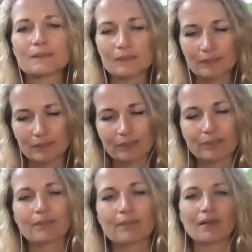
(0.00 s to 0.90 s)
Or
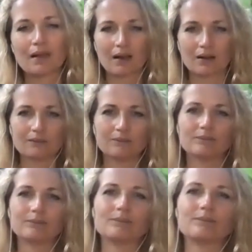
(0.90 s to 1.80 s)
just say no
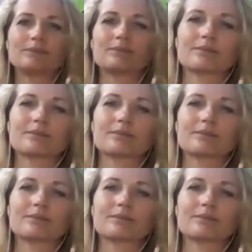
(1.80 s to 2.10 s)
TV for a